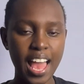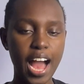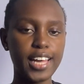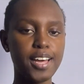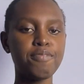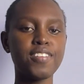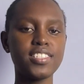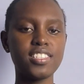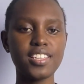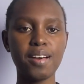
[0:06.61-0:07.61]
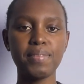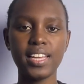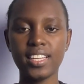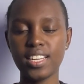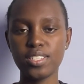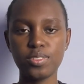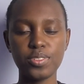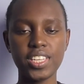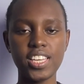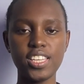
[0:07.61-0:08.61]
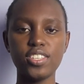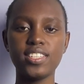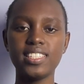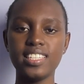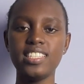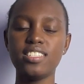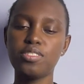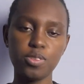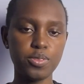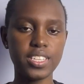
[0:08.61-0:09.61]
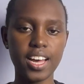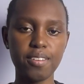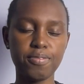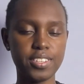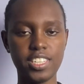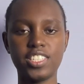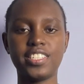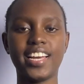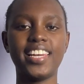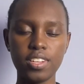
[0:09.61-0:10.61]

I am Francisca Mailiana Zonki, your lead tutor for this challenge.